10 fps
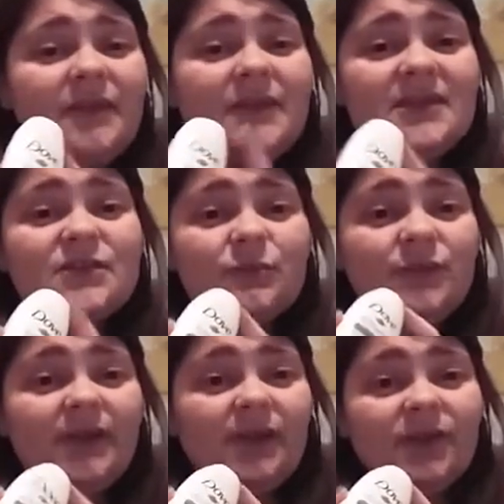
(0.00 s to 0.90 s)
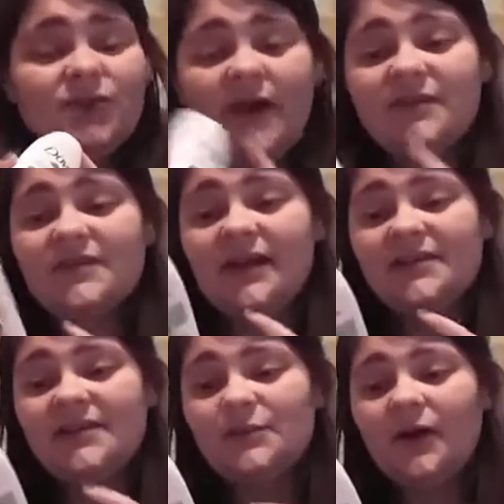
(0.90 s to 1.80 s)
This is a really good travel size
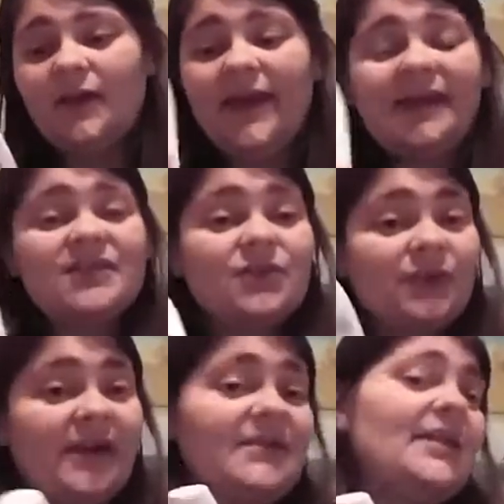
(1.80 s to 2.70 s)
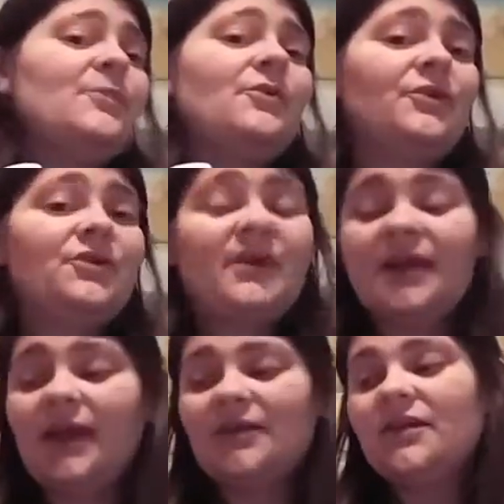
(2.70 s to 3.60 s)
as well. And it's a great sample where you can
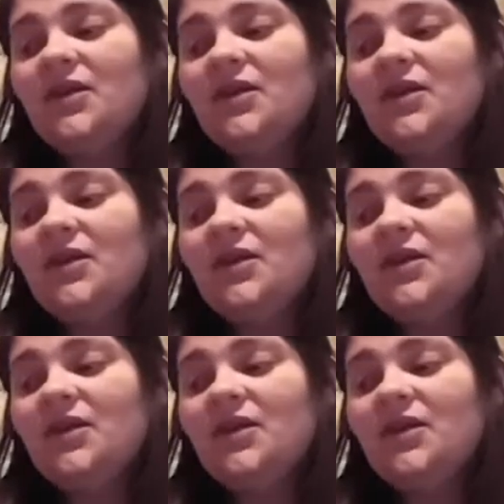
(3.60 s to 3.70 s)
get